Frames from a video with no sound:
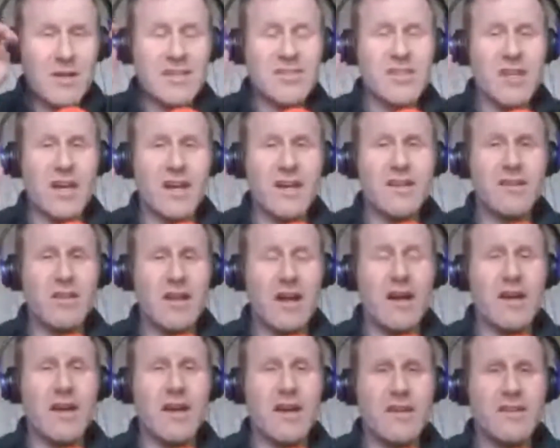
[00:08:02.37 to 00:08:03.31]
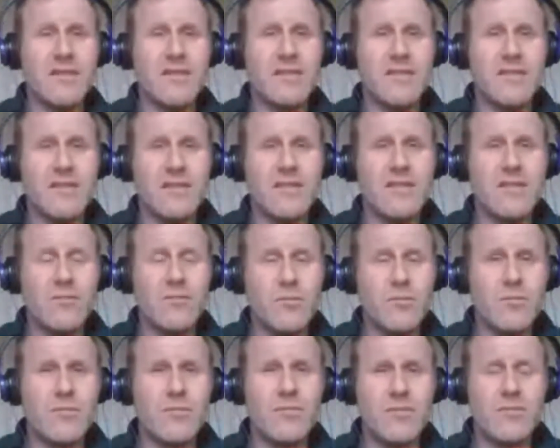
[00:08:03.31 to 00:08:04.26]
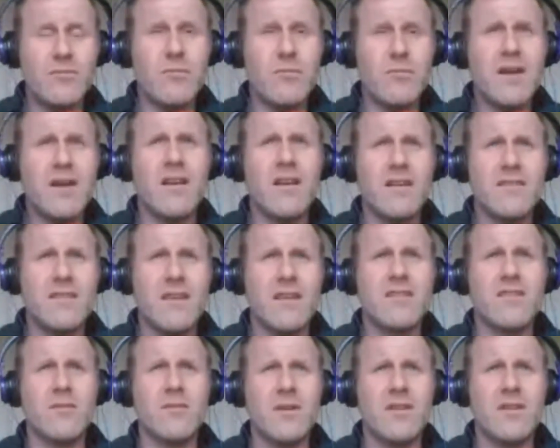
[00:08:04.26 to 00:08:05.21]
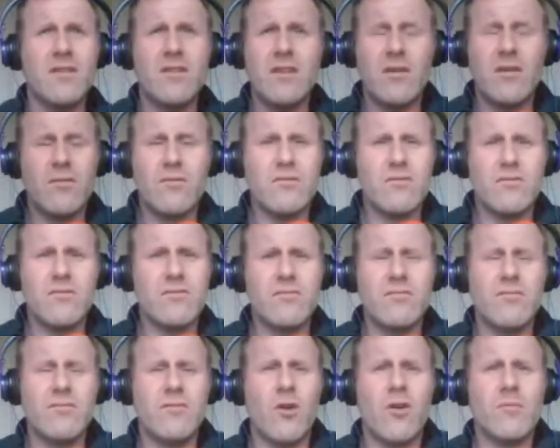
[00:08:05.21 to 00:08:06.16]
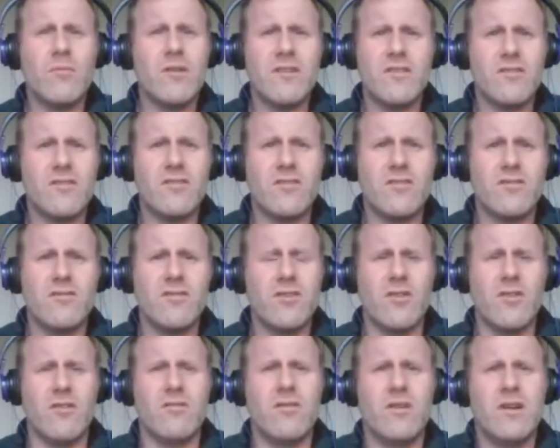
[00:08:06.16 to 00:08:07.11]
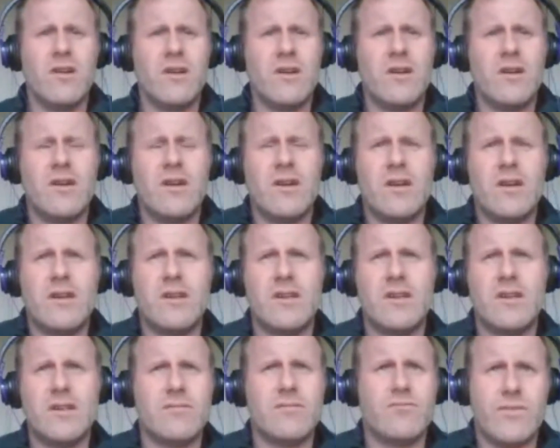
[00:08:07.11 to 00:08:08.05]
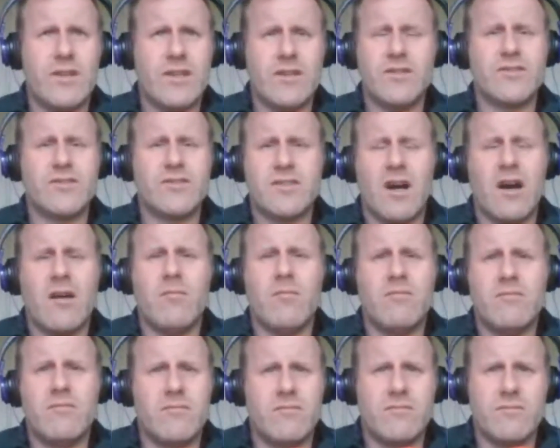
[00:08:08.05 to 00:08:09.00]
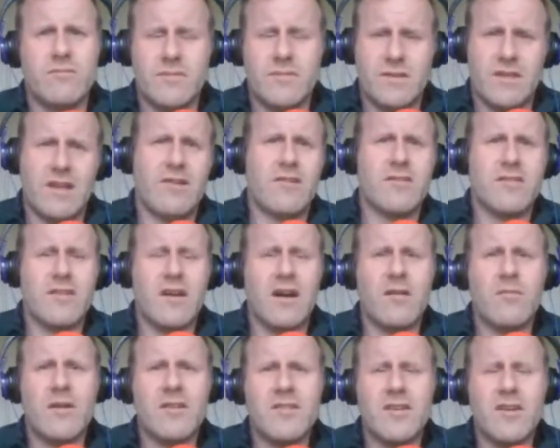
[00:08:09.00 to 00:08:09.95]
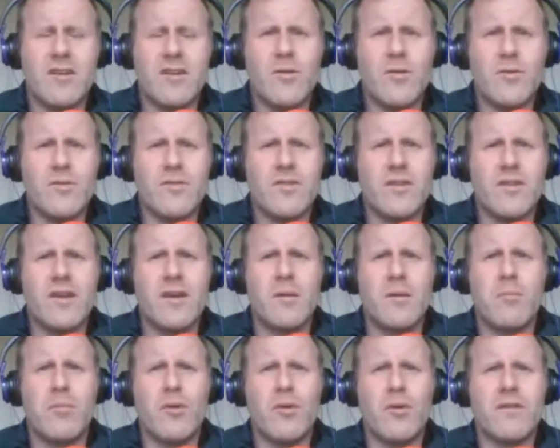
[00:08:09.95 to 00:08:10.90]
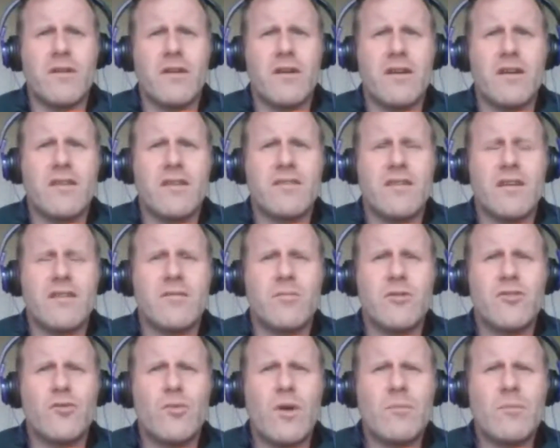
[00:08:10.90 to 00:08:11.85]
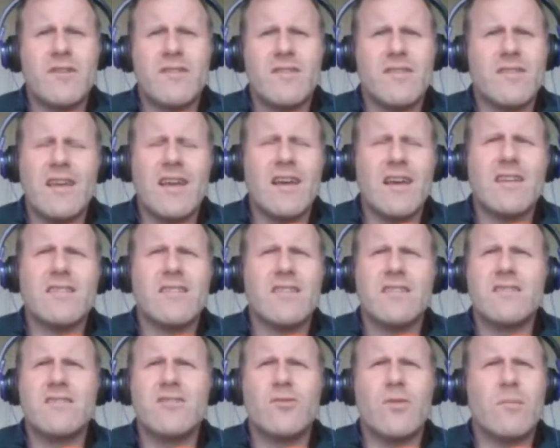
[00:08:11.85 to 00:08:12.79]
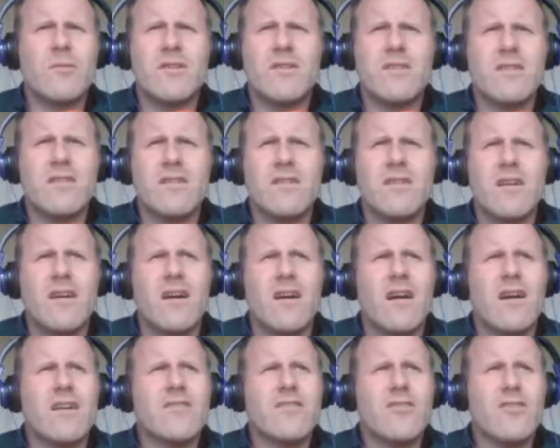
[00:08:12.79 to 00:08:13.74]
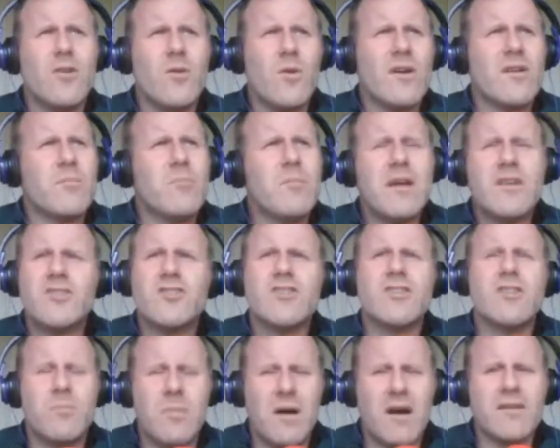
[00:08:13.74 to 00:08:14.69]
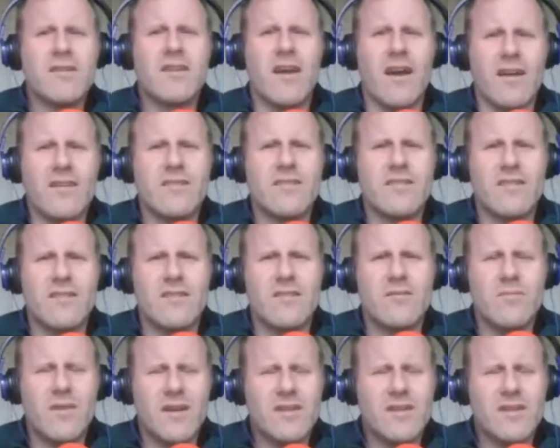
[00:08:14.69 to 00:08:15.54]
actually I had Michael had said to me, now normally it's just, here's Tom, there's Tom as he goes. But he'd said to me, do you want me to say anything? Do you want me to? I said, you know what? Mention the podcast